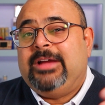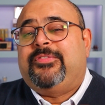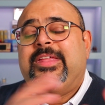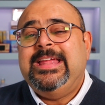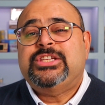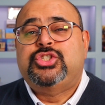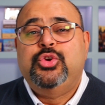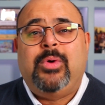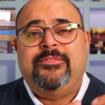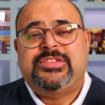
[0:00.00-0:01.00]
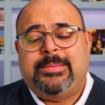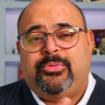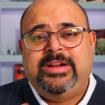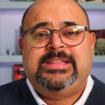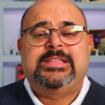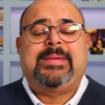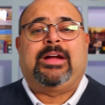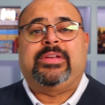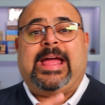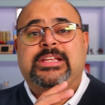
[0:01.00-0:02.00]
Now, for the next two, I've separated them
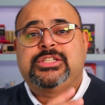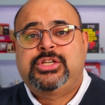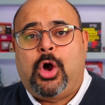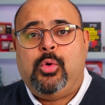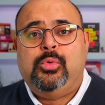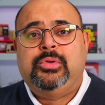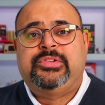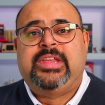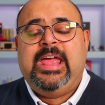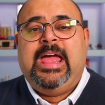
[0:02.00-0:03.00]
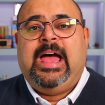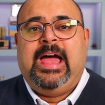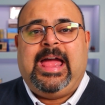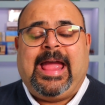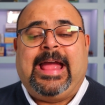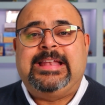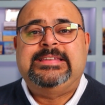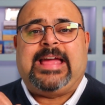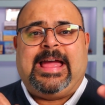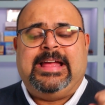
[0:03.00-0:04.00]
out as goals
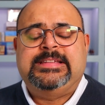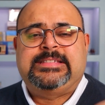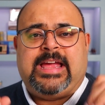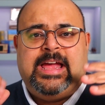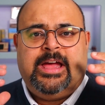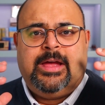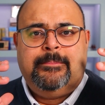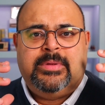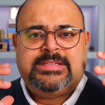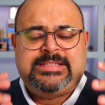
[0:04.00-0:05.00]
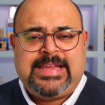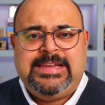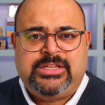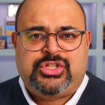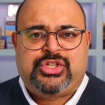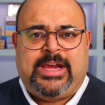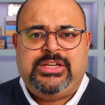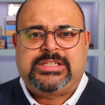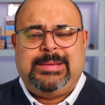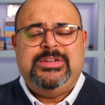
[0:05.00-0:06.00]
and as status
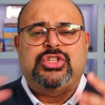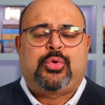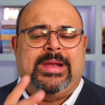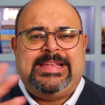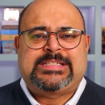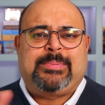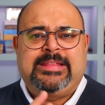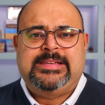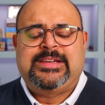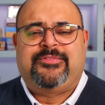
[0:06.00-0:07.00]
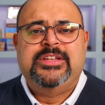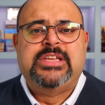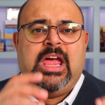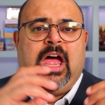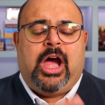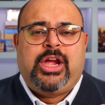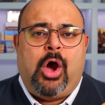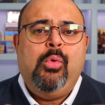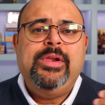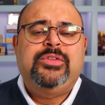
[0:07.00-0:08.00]
changes. Let me just quickly explain the difference. A
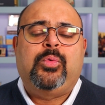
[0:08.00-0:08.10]
goal